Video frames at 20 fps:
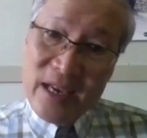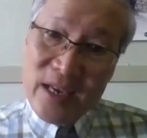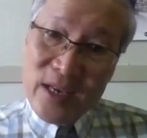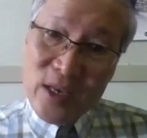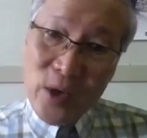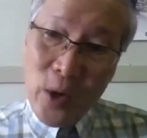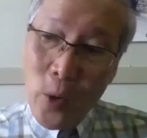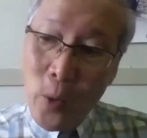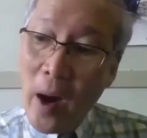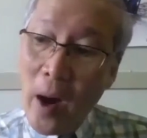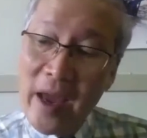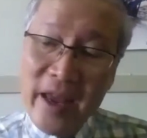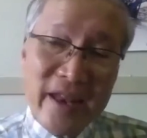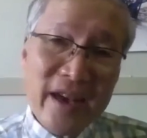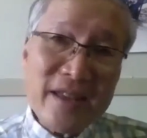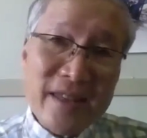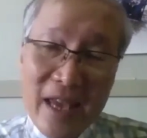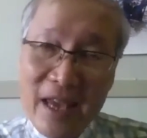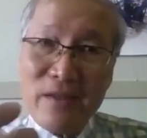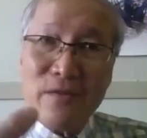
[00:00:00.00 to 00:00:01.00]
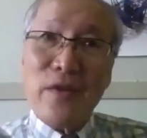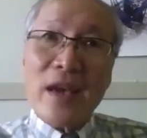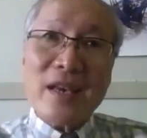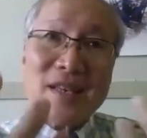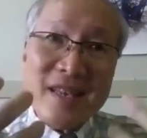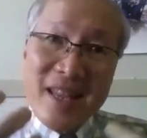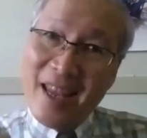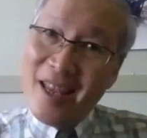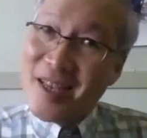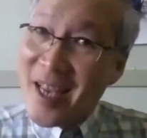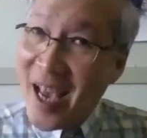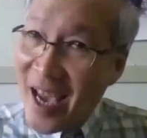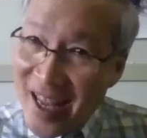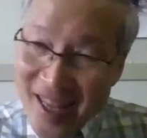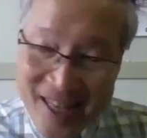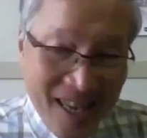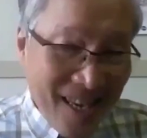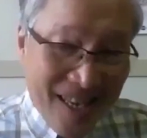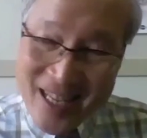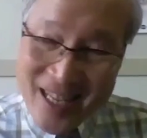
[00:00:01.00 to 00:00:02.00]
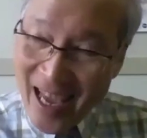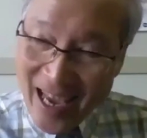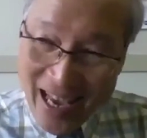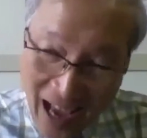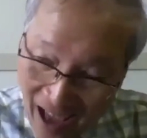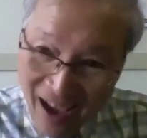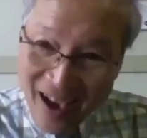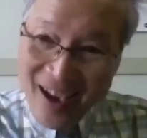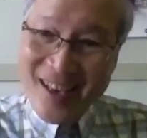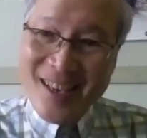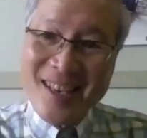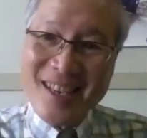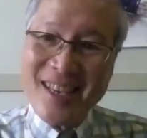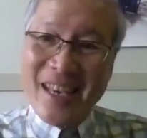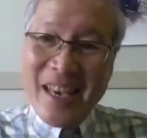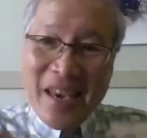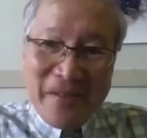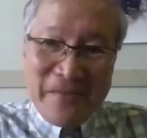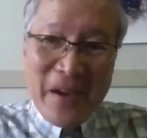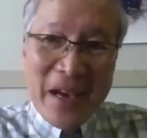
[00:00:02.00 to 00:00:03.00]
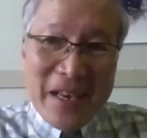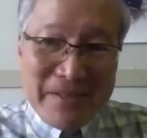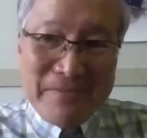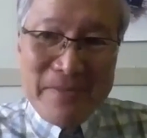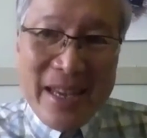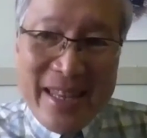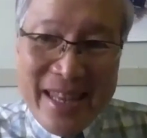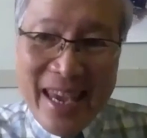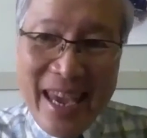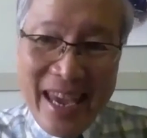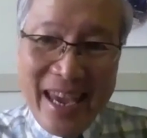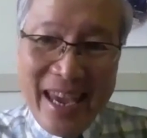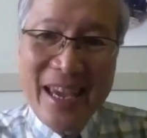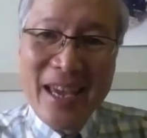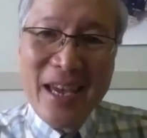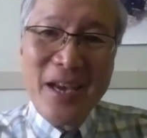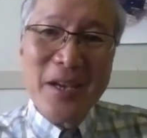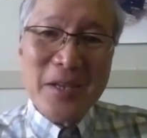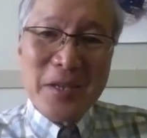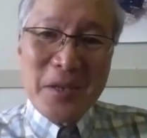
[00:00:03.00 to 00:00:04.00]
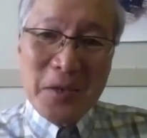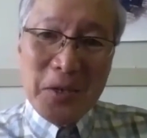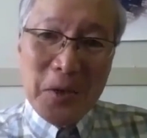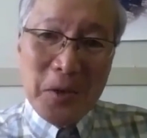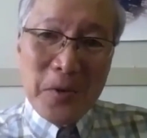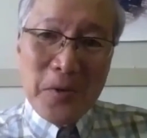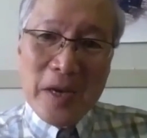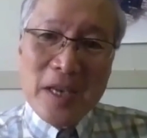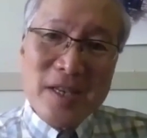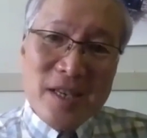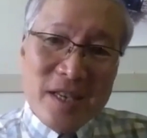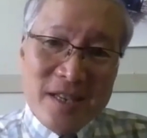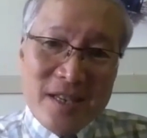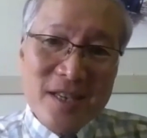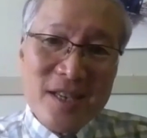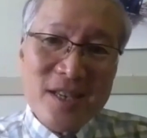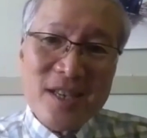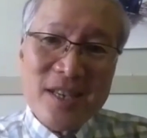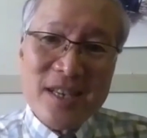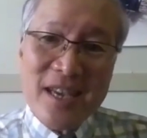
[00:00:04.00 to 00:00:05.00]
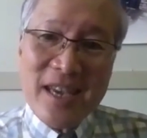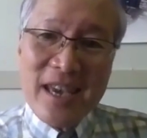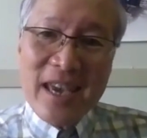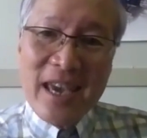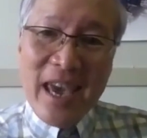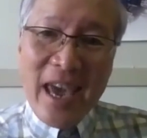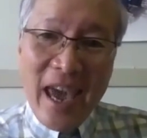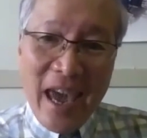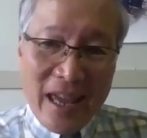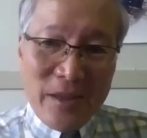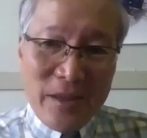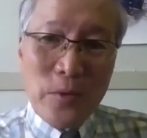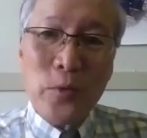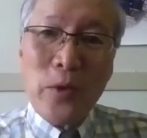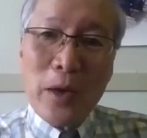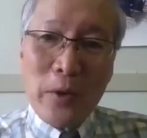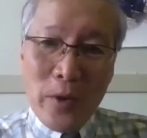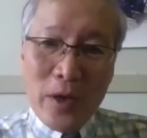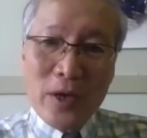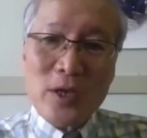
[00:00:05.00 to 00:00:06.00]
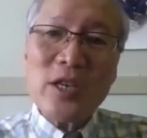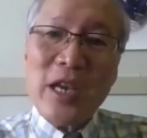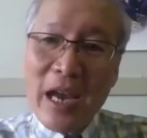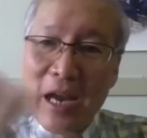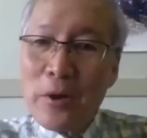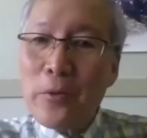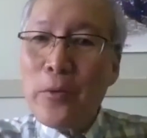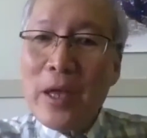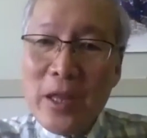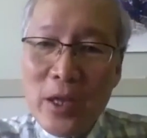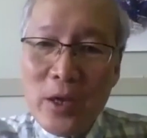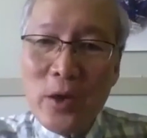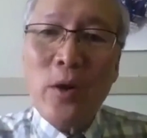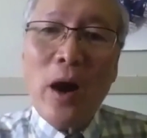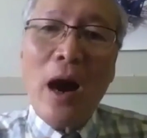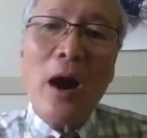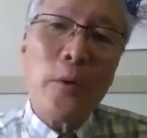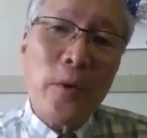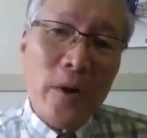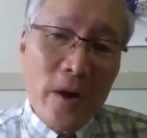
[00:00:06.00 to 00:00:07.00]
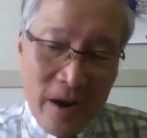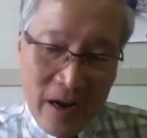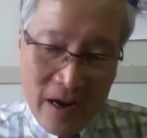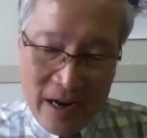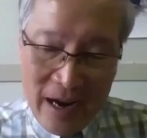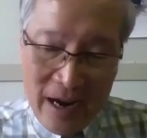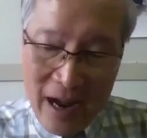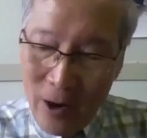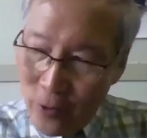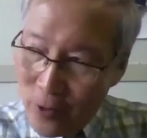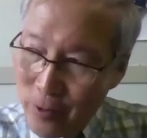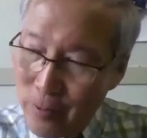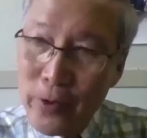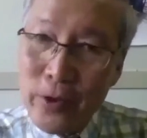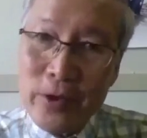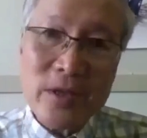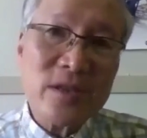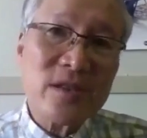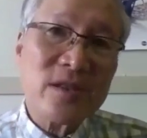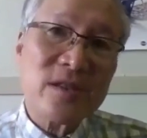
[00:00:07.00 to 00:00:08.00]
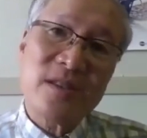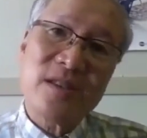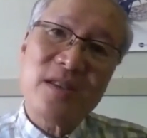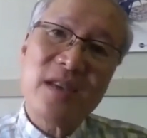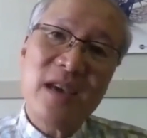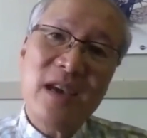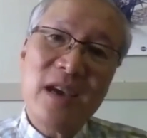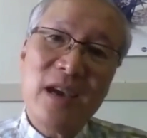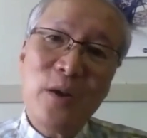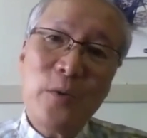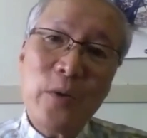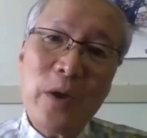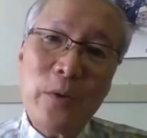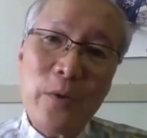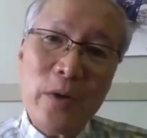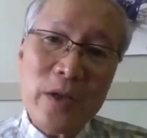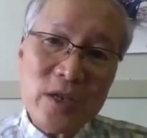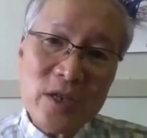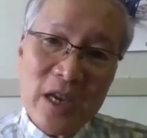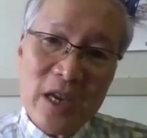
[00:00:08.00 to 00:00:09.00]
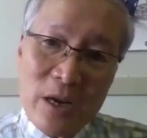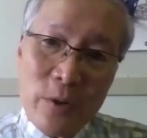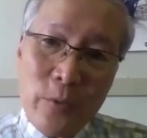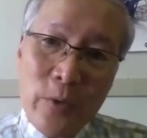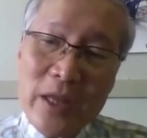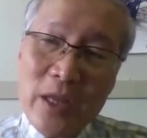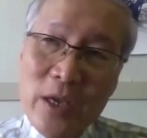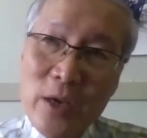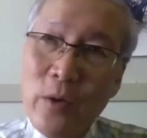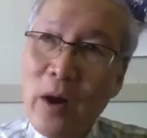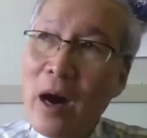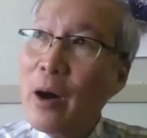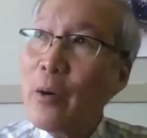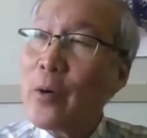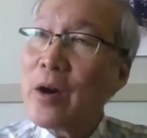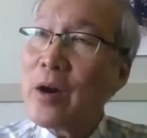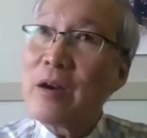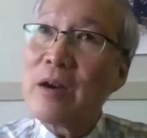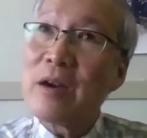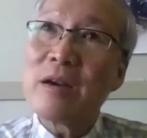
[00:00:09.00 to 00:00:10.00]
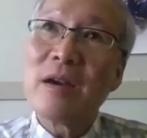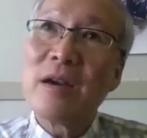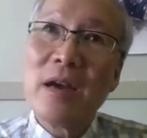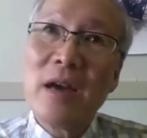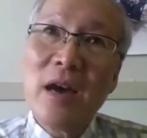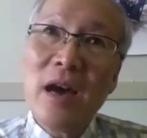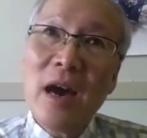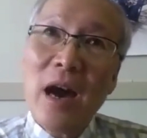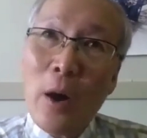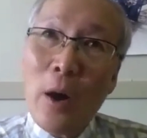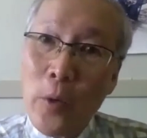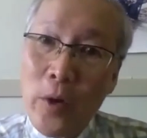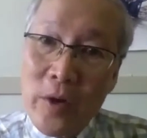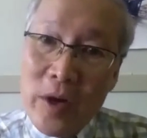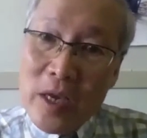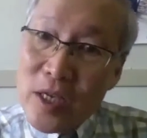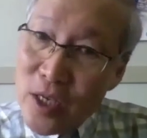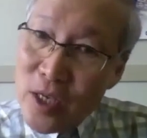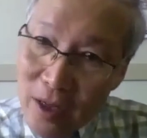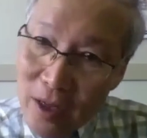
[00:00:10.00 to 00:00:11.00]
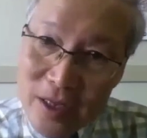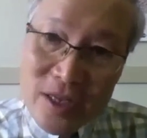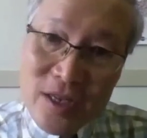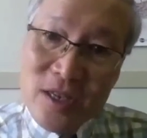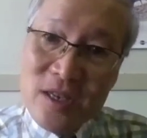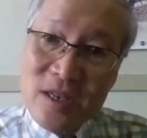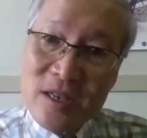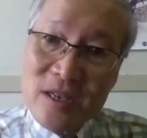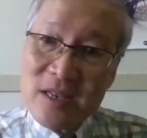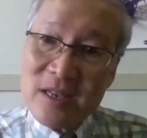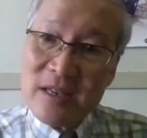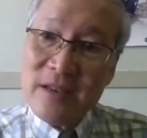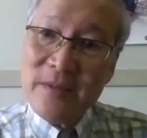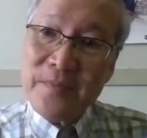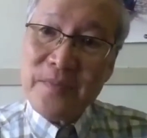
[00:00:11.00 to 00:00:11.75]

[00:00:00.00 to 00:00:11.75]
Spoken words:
So why not invest in scientists like us? Give us money to do research, and we will share with you our outputs. We will share with you our results.